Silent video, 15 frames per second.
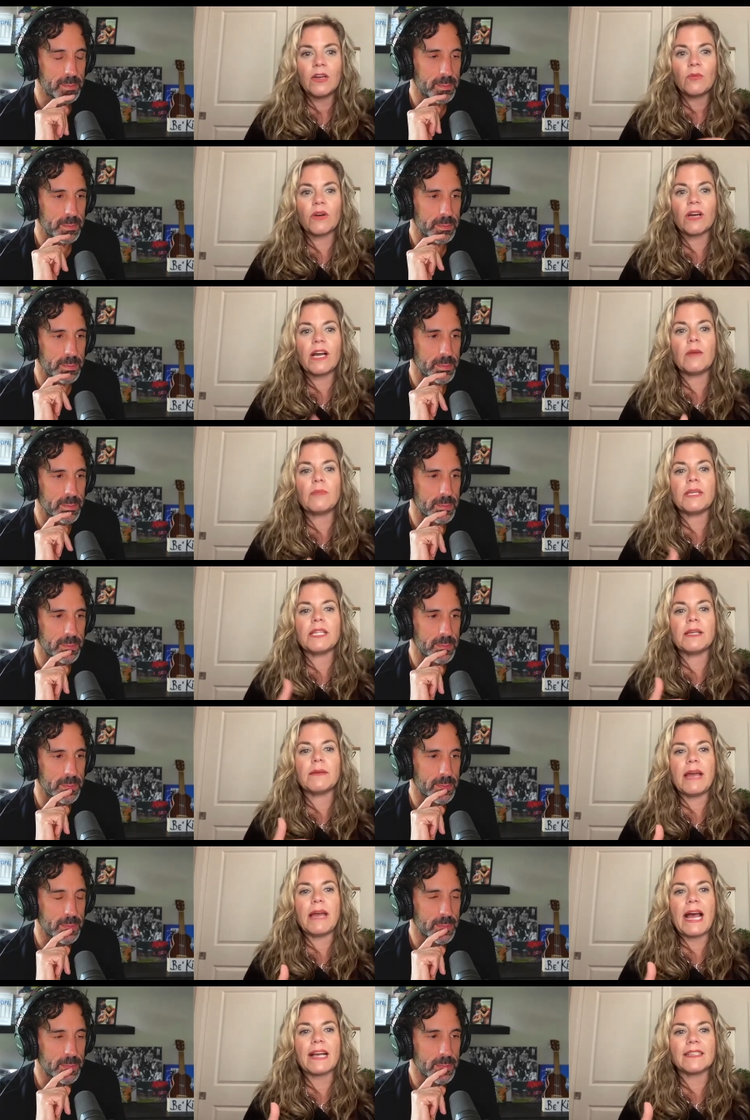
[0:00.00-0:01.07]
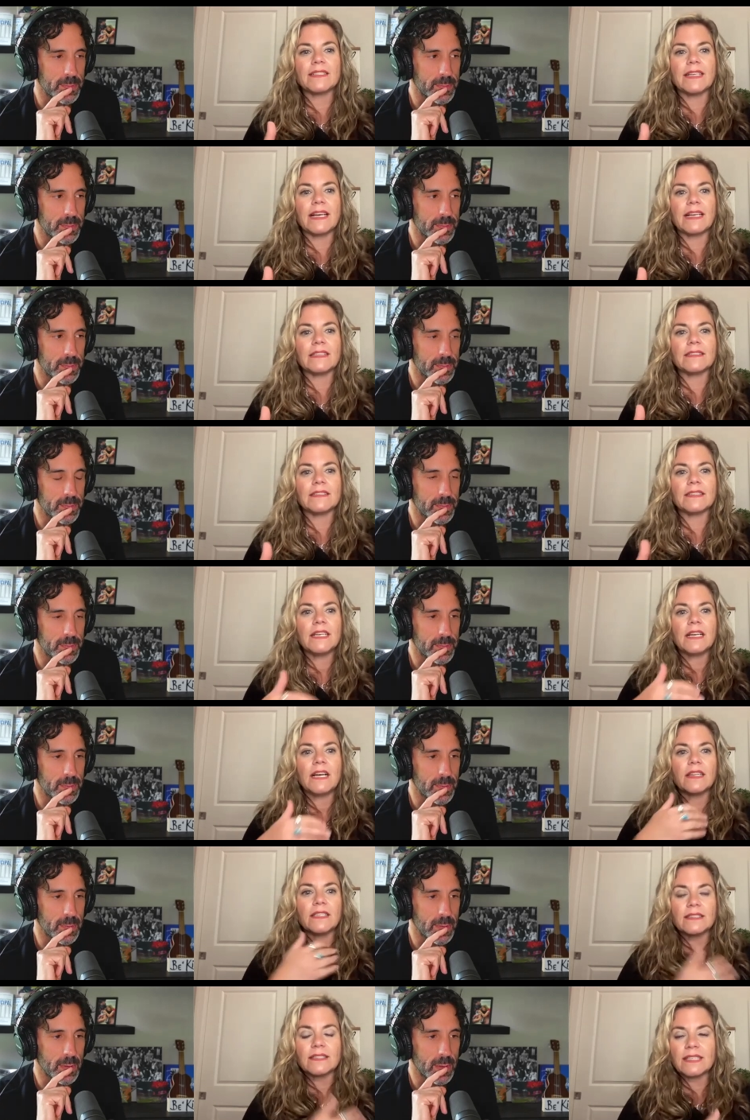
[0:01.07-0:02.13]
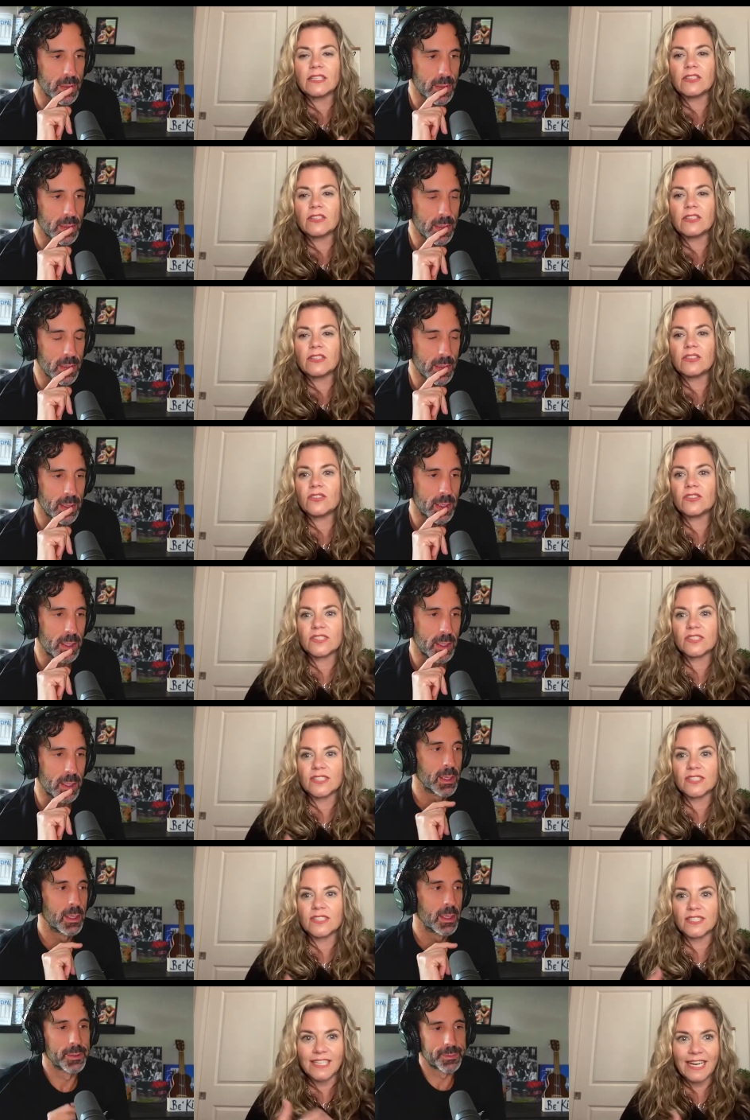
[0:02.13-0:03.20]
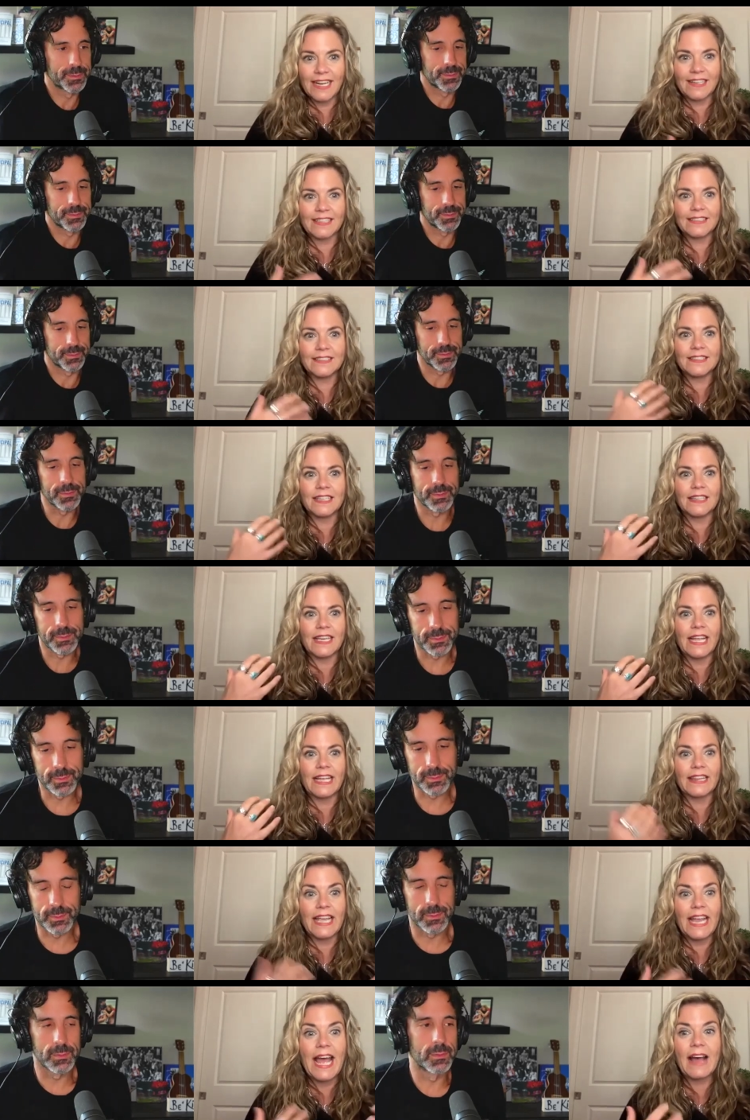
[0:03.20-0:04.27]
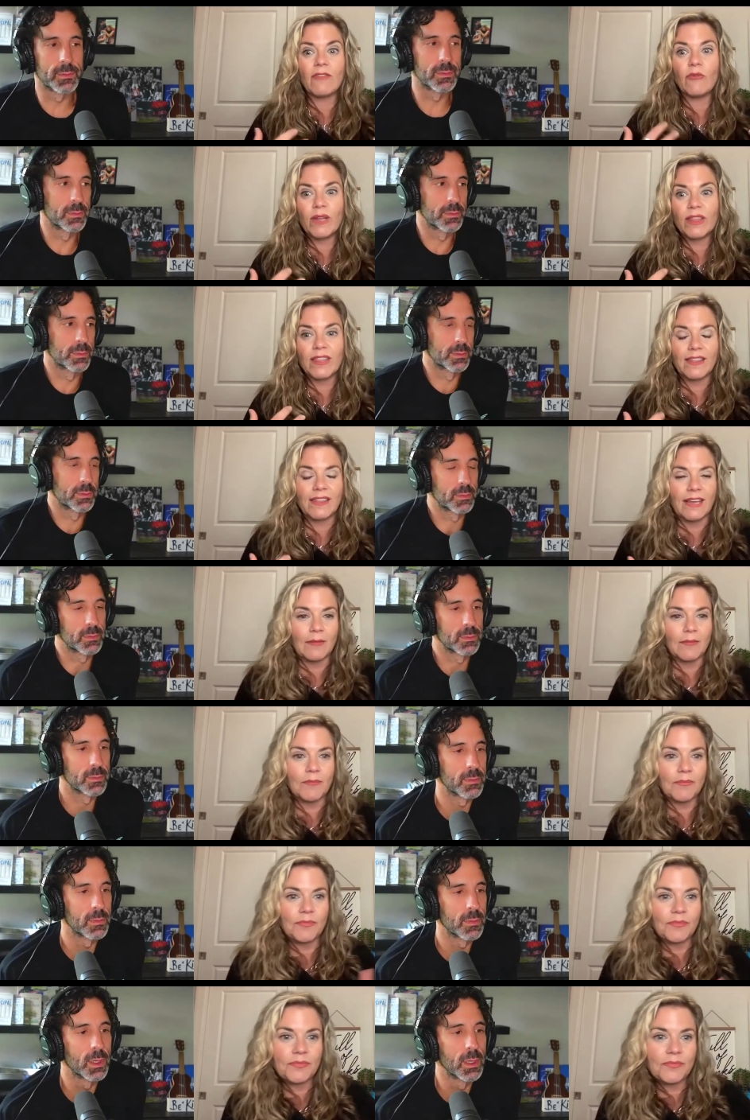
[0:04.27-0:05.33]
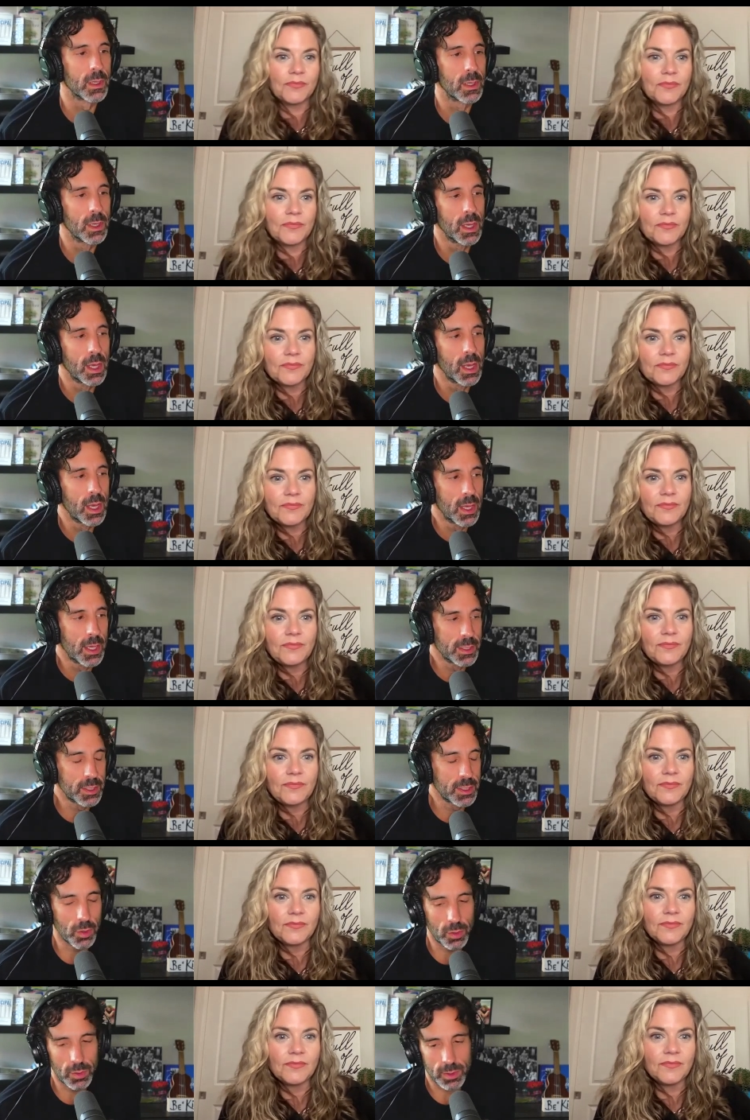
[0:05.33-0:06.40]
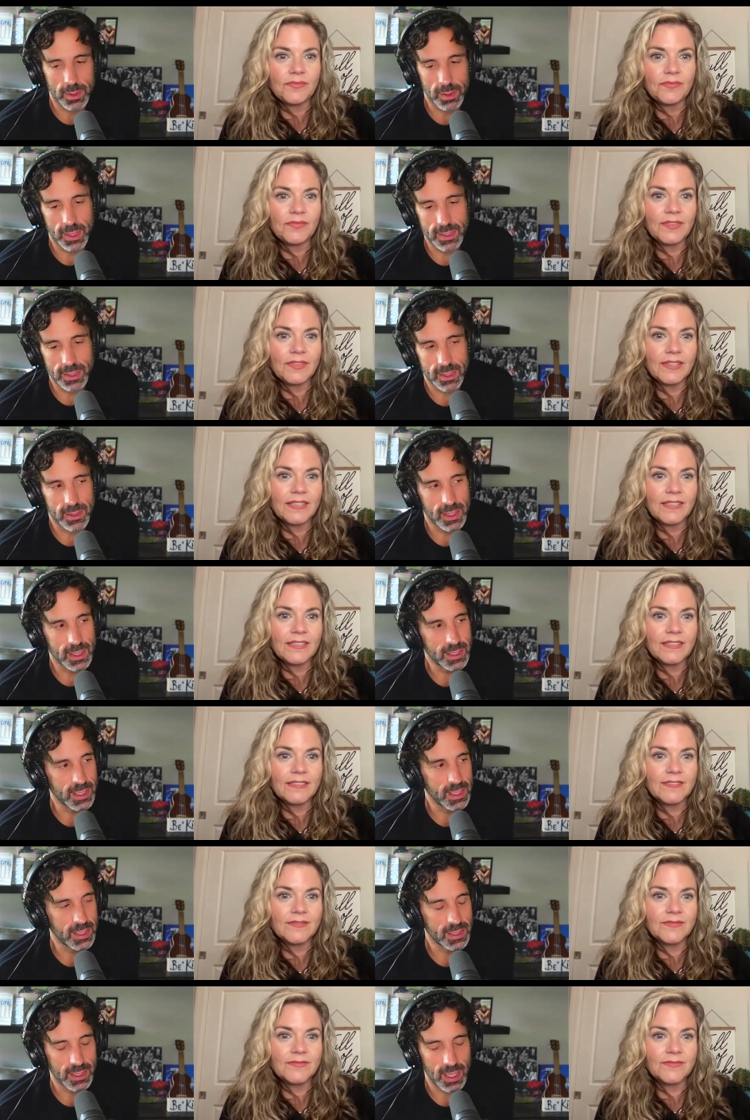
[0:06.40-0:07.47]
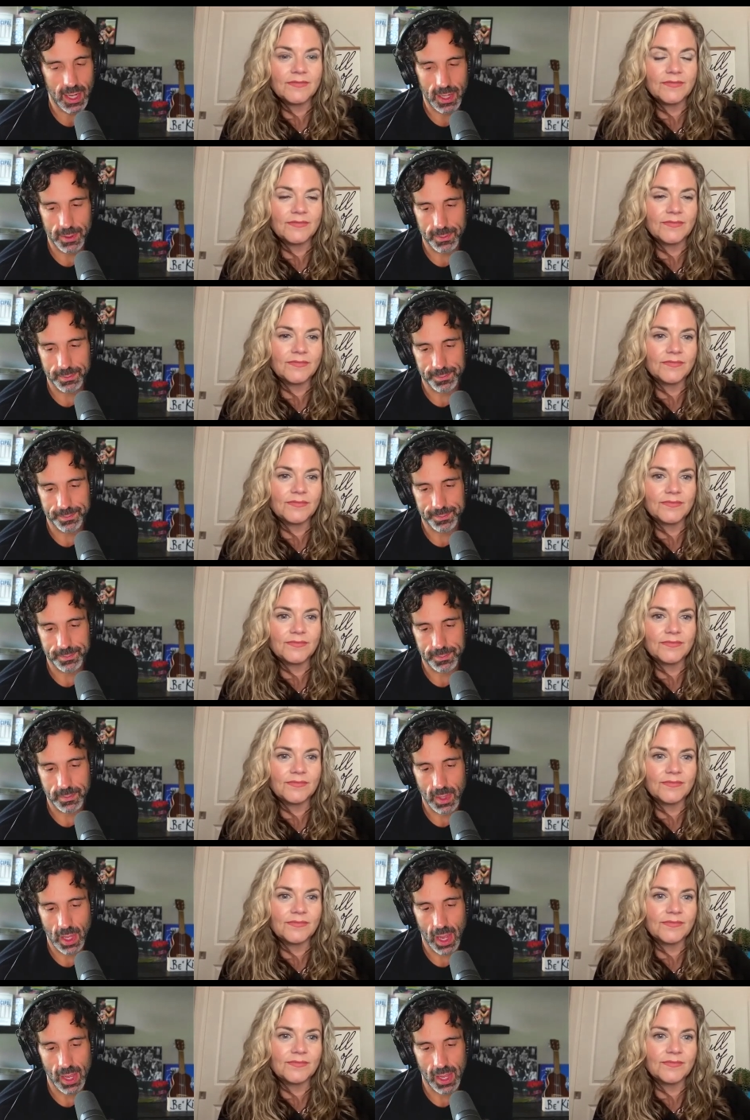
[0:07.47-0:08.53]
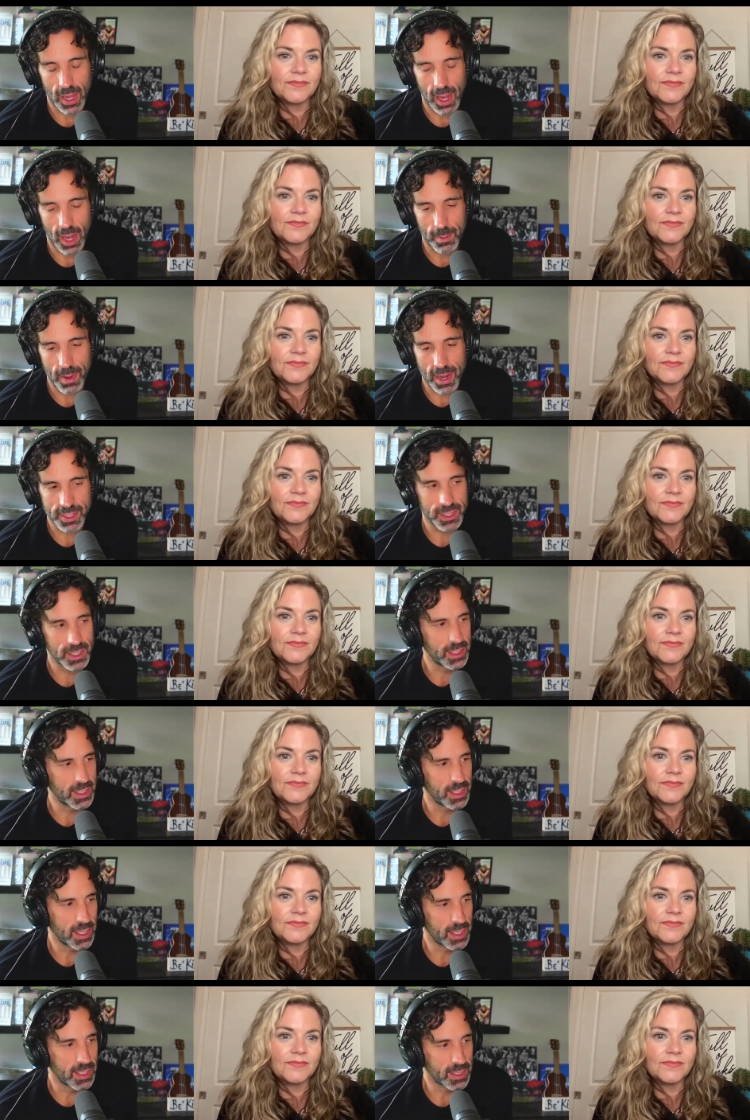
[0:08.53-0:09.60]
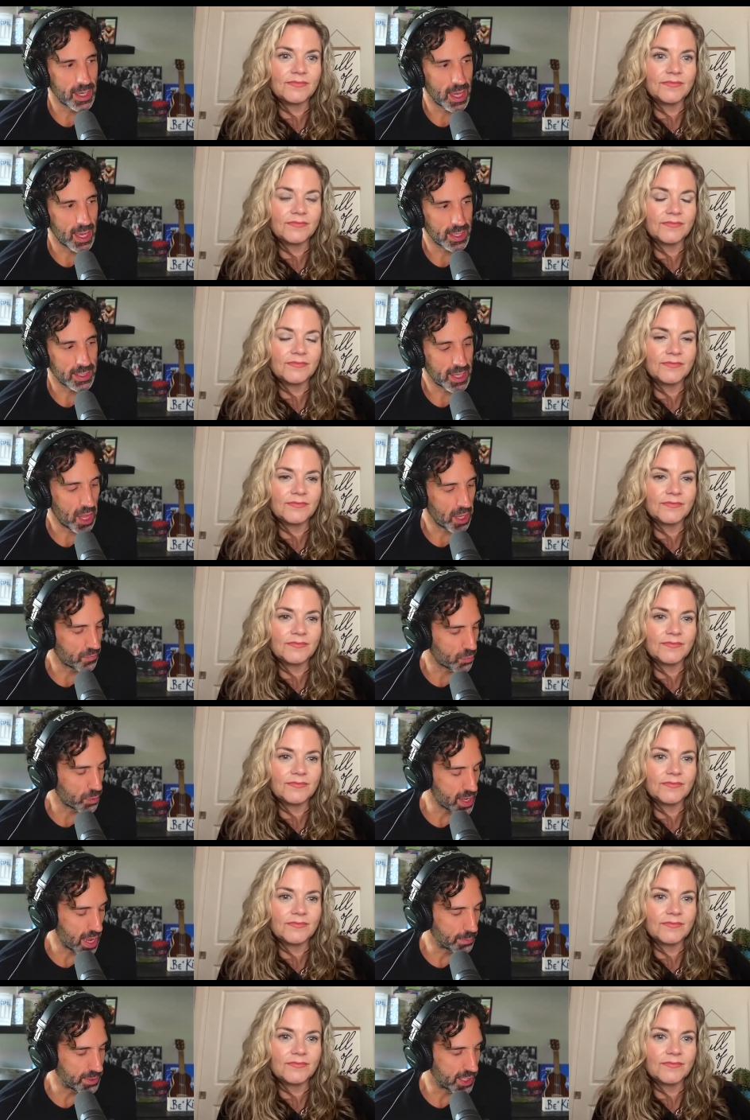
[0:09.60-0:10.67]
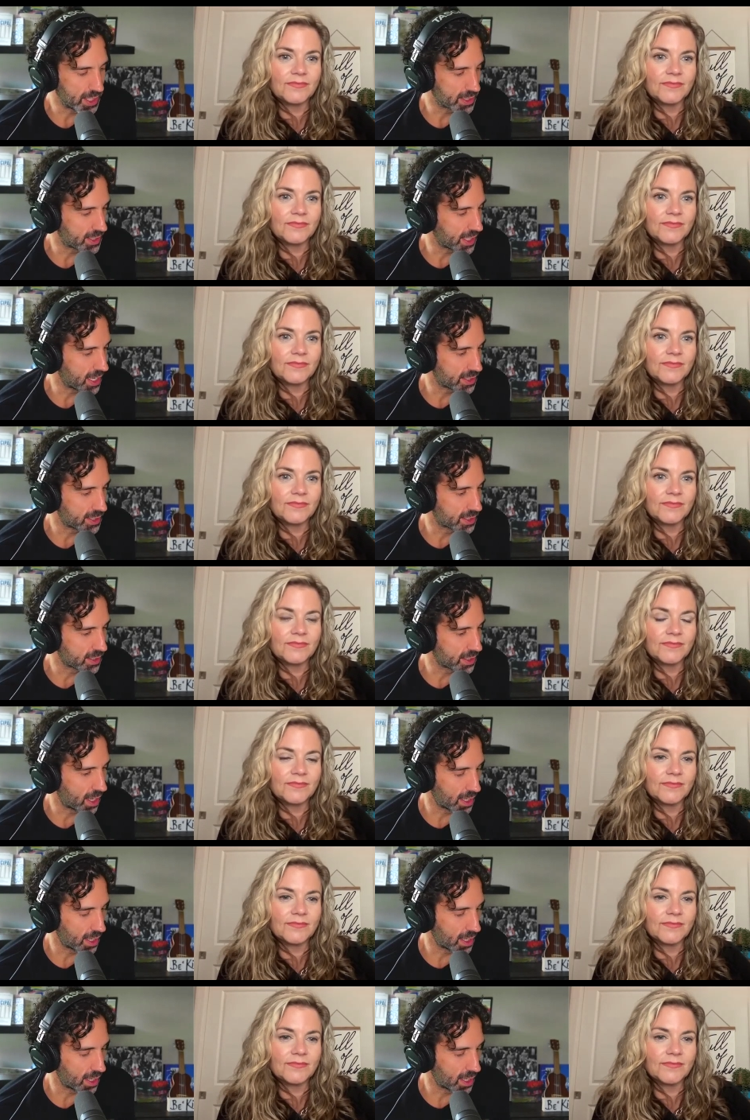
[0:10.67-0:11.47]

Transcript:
Speaker 1: We're helping them access the skills, the talents that they they have within them.
Speaker 2: So this this is um I, am actually in at California MTSS uh,